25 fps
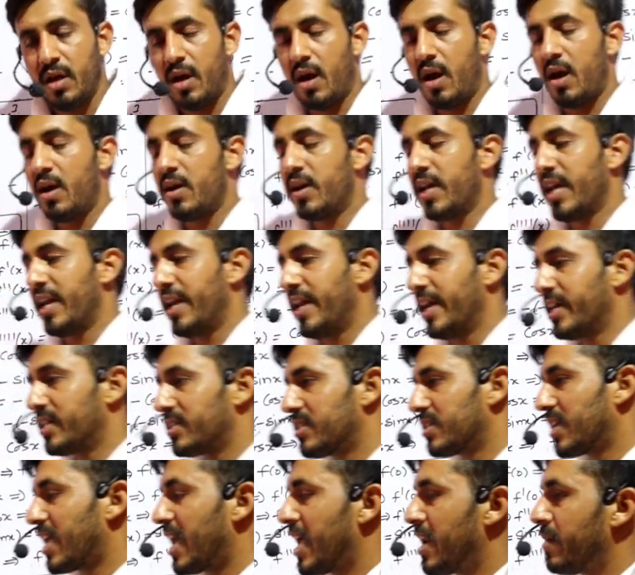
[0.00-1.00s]
and tan
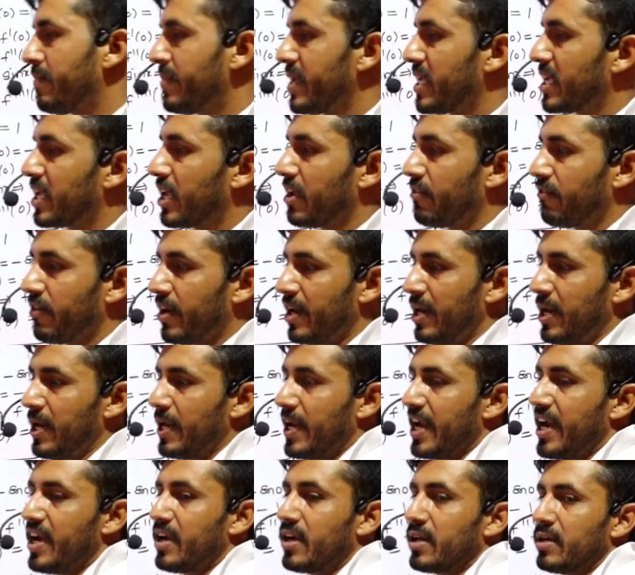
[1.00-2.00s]
x can be
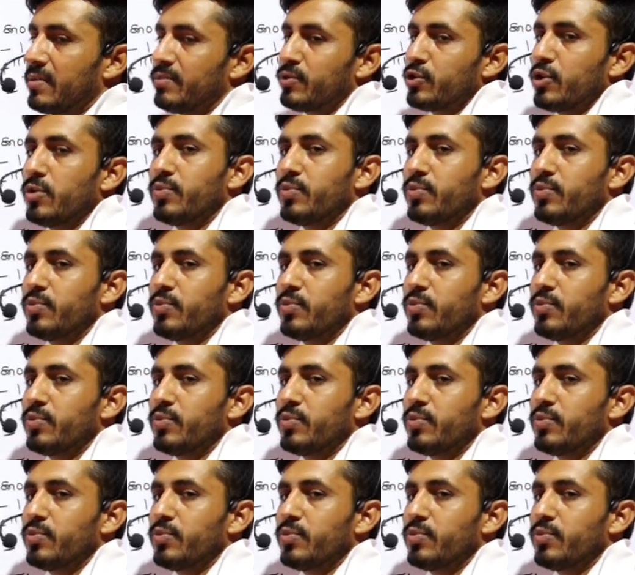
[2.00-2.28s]
given in terms